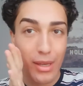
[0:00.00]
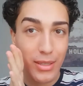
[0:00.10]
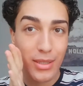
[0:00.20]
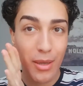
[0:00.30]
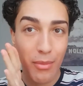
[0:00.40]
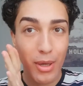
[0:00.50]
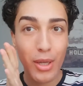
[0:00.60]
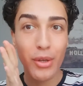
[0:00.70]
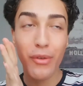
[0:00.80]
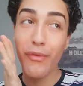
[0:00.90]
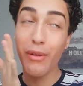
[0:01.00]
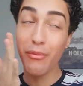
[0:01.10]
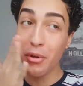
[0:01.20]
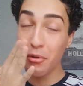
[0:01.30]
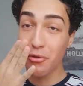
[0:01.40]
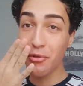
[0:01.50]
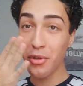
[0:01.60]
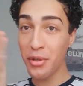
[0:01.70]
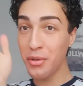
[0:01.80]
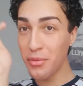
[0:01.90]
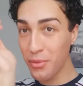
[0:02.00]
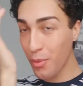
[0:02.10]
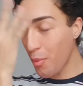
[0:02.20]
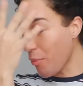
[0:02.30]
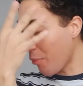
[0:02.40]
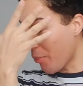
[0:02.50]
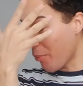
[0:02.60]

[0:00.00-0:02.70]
someone got new foundation. Ooh.